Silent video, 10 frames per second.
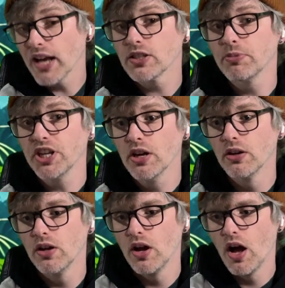Possibly.
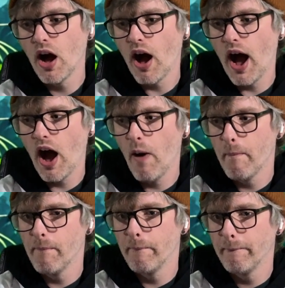
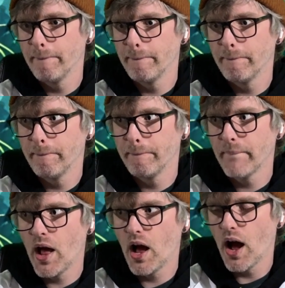Um,
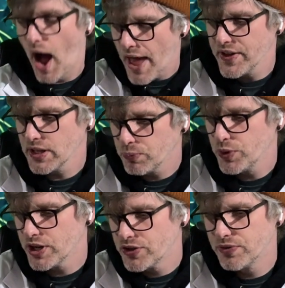I think
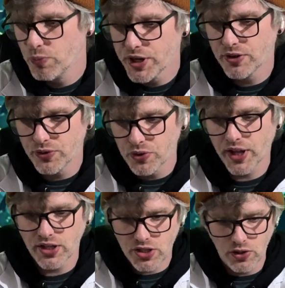that we could
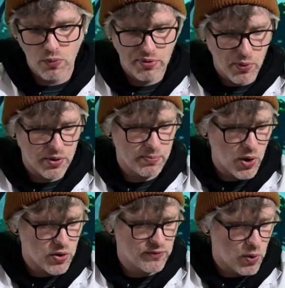do like a
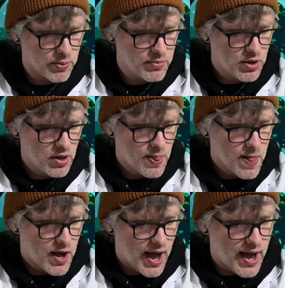poke form.
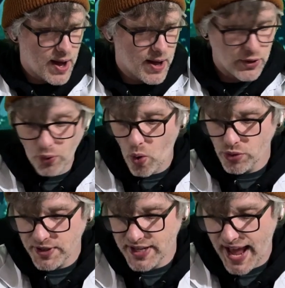The
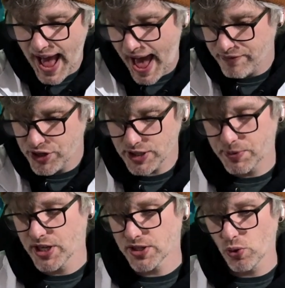only reason I haven't
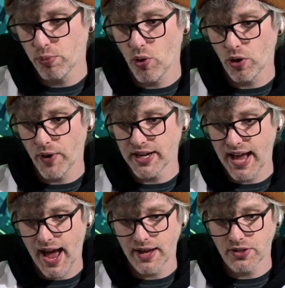is because Slowpoke
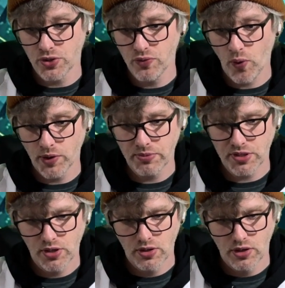already has two
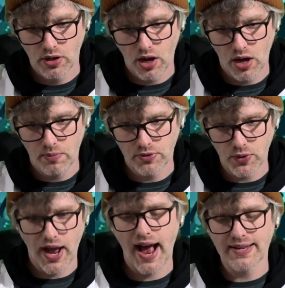forms.
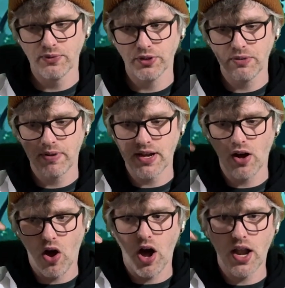So it hasn't really
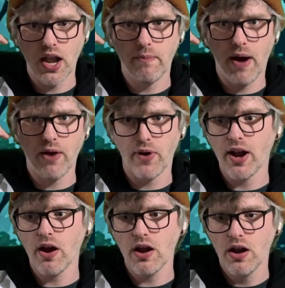been on my
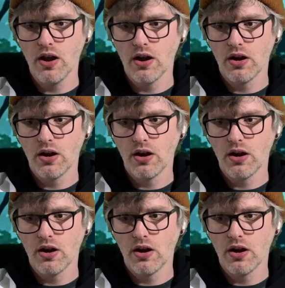radar.